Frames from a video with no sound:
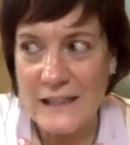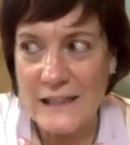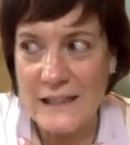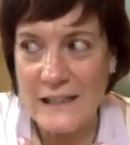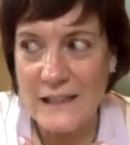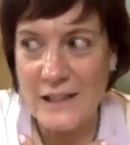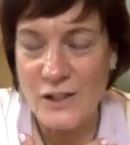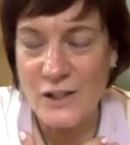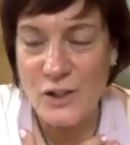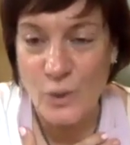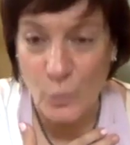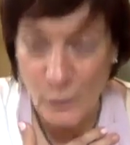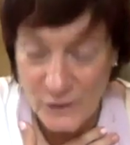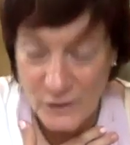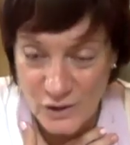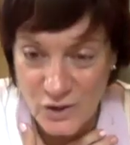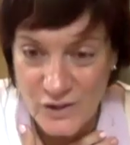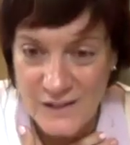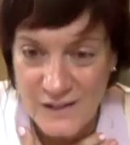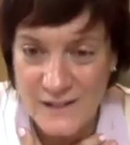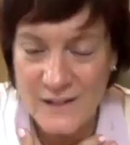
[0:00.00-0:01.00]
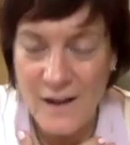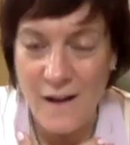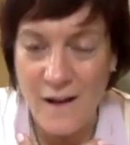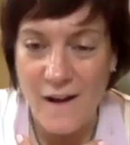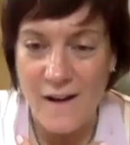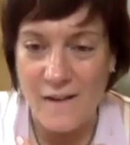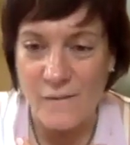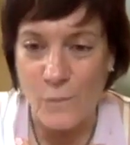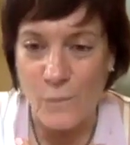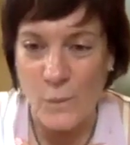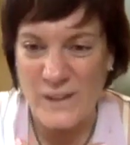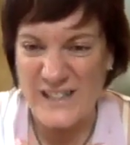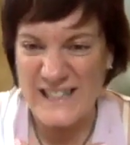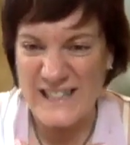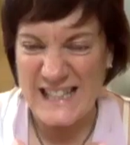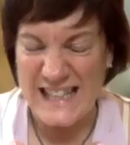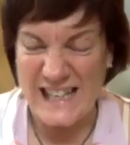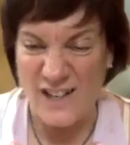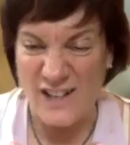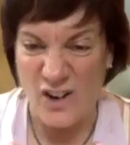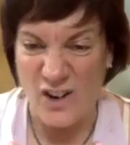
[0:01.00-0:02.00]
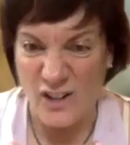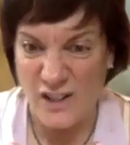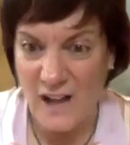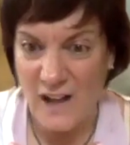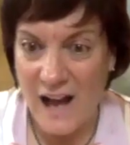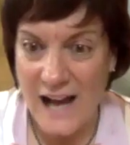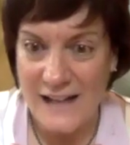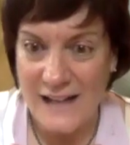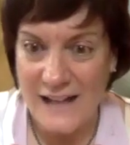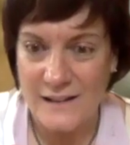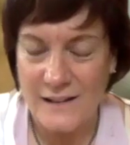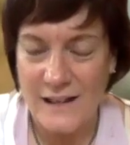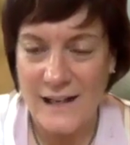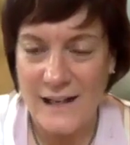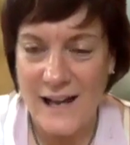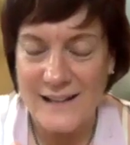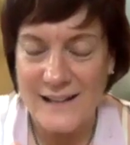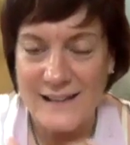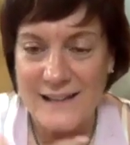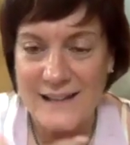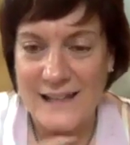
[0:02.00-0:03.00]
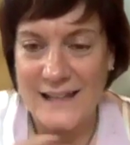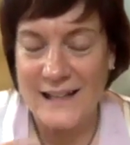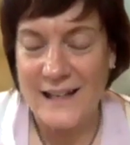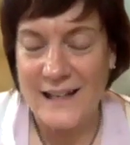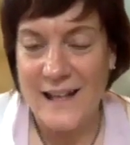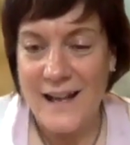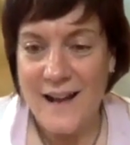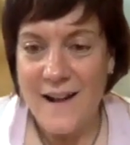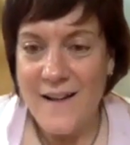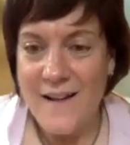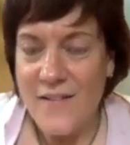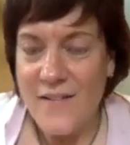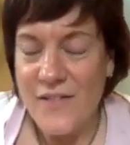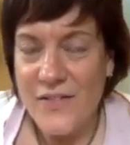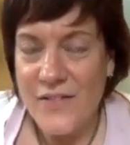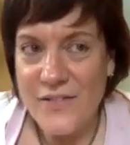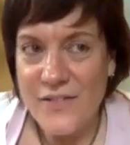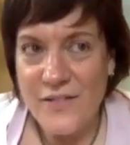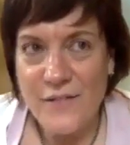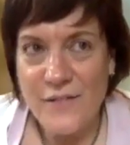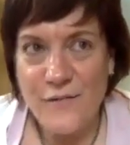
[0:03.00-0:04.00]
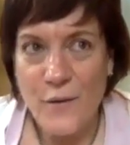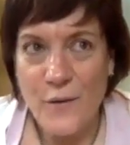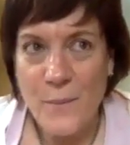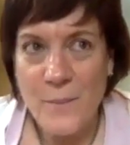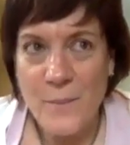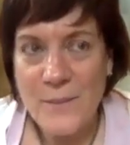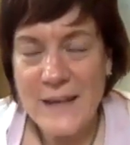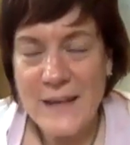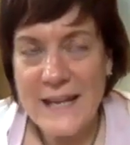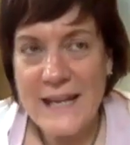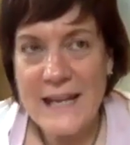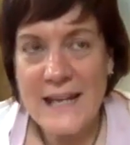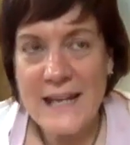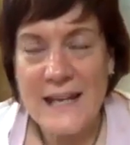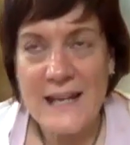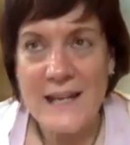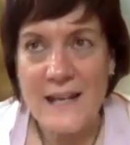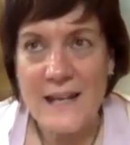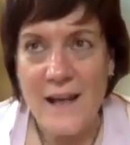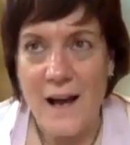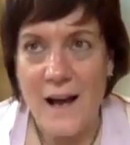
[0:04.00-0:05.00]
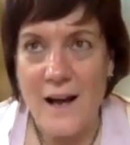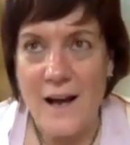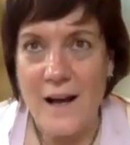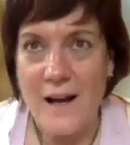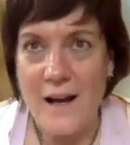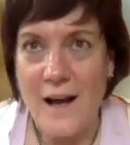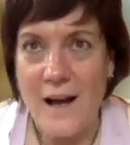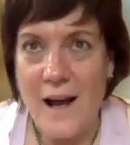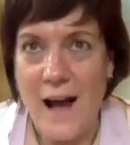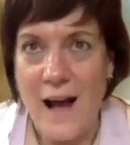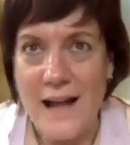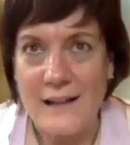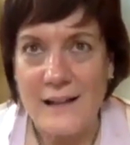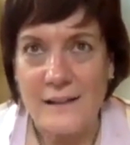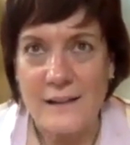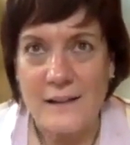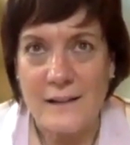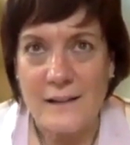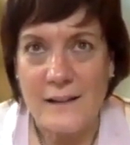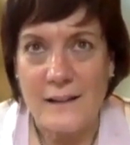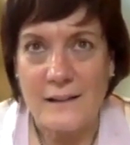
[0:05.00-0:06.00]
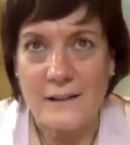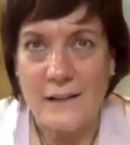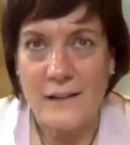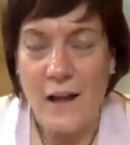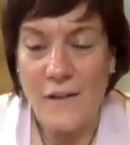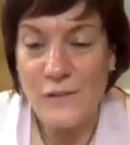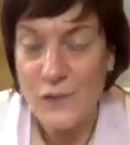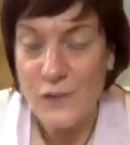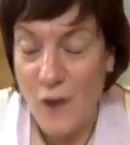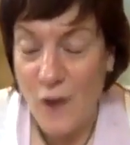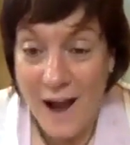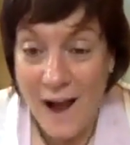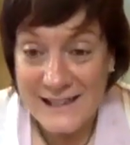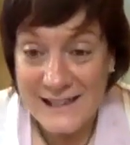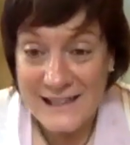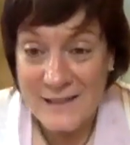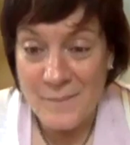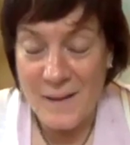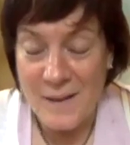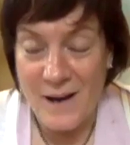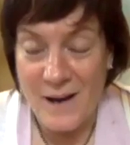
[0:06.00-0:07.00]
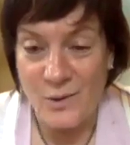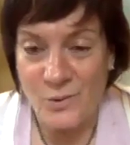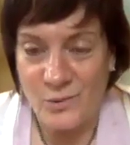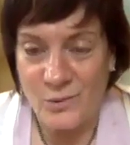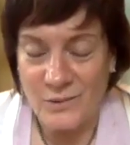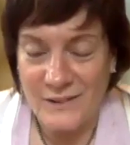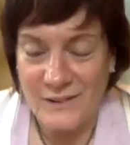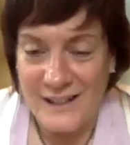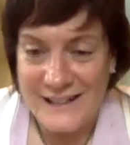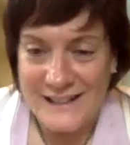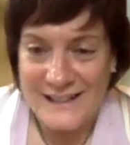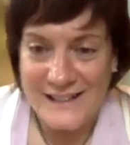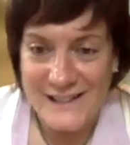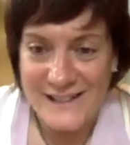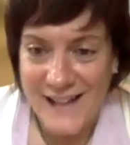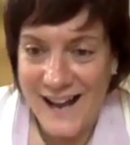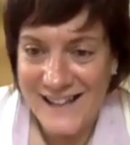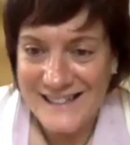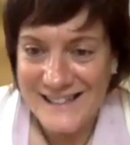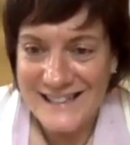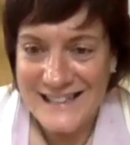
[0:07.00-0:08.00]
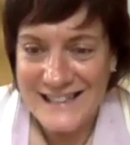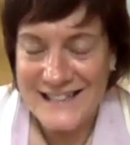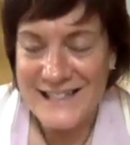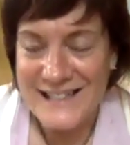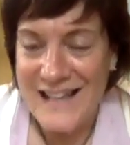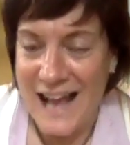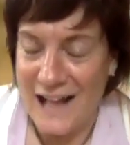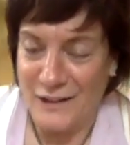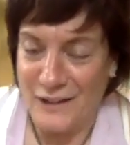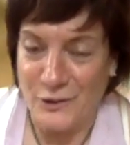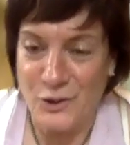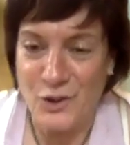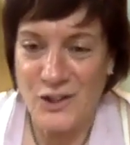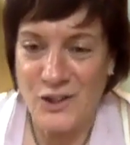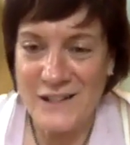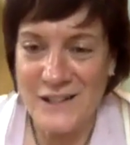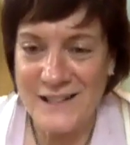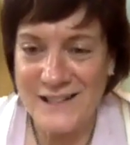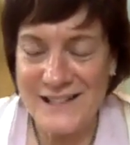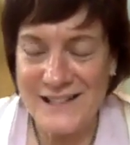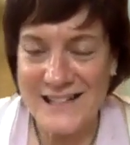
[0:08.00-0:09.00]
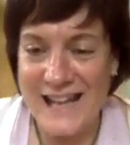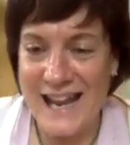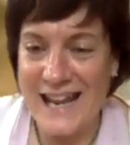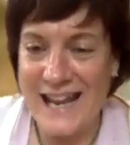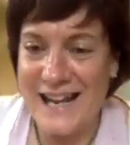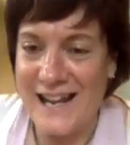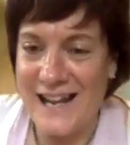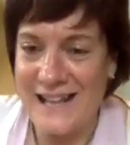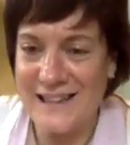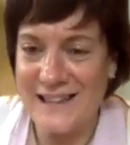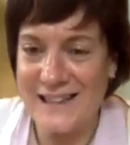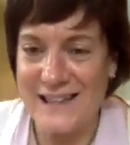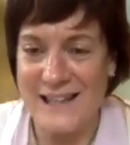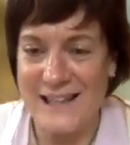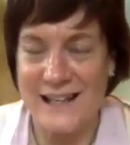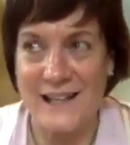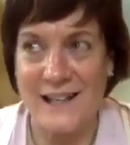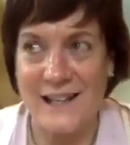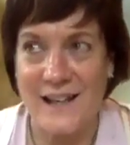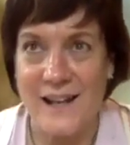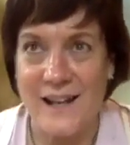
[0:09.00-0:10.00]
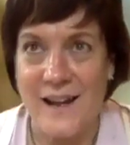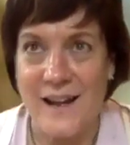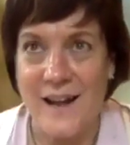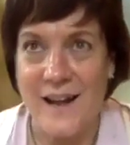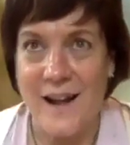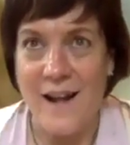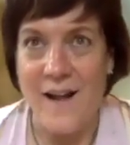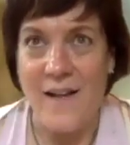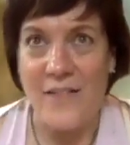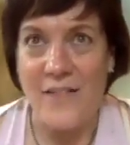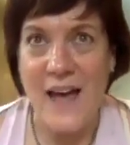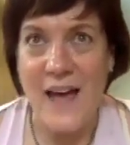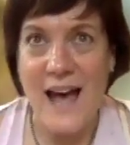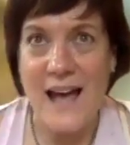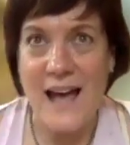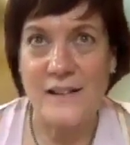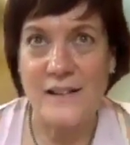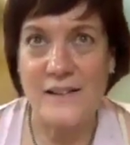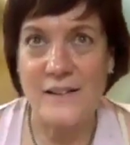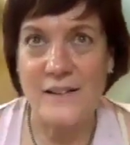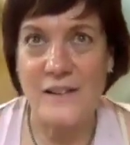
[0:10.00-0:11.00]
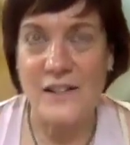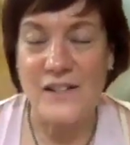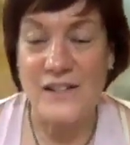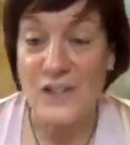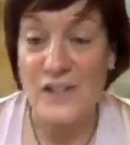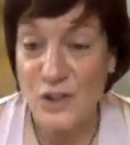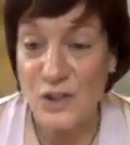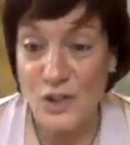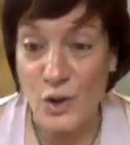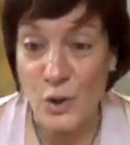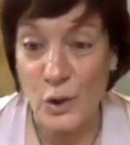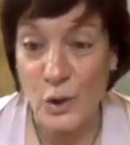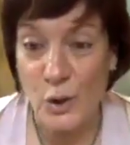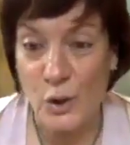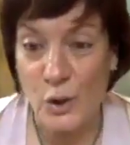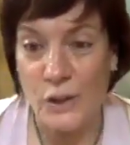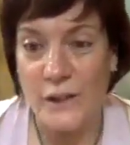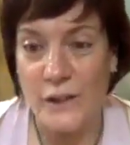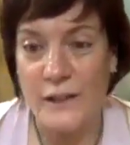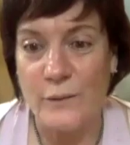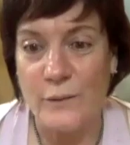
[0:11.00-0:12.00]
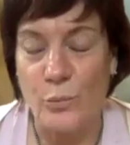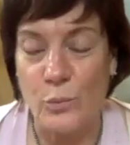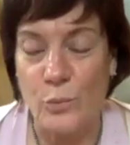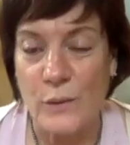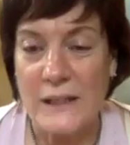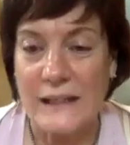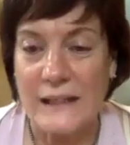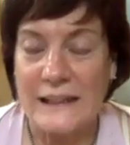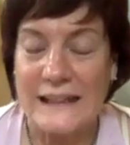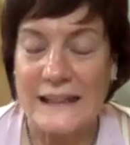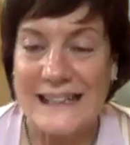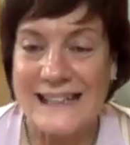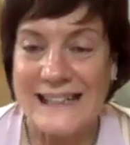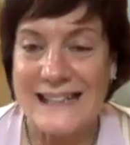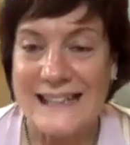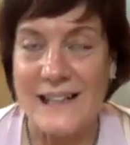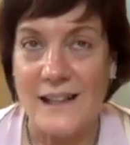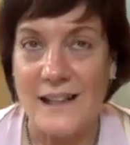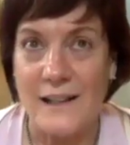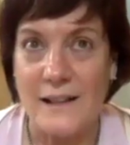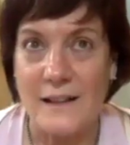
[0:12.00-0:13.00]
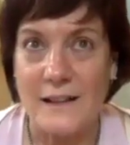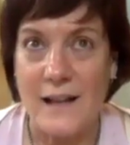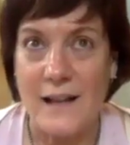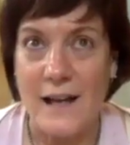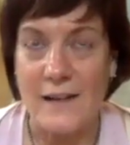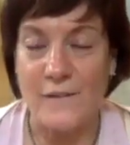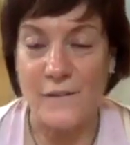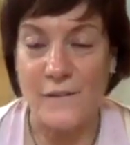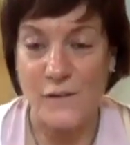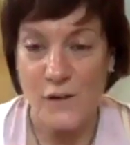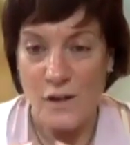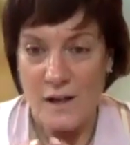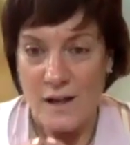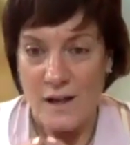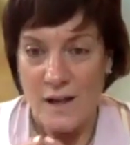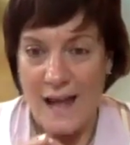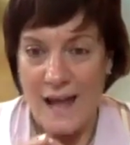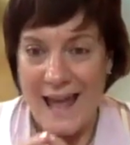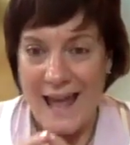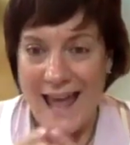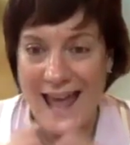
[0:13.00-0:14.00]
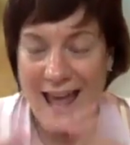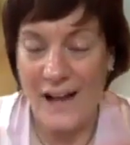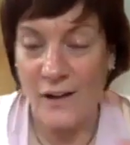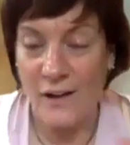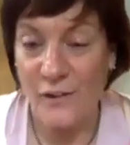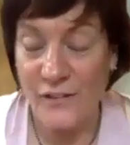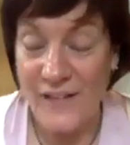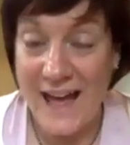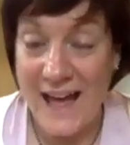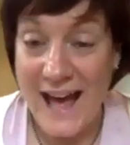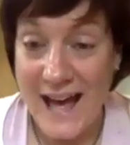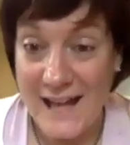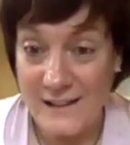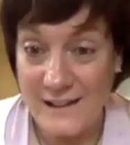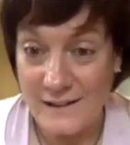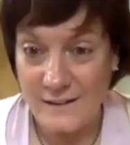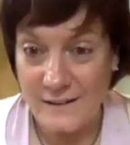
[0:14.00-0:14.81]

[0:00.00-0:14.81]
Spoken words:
intuition of what's in our gut. And I think for me, I love talking about like gut intelligence. And I think that the sisterhood really kind of held that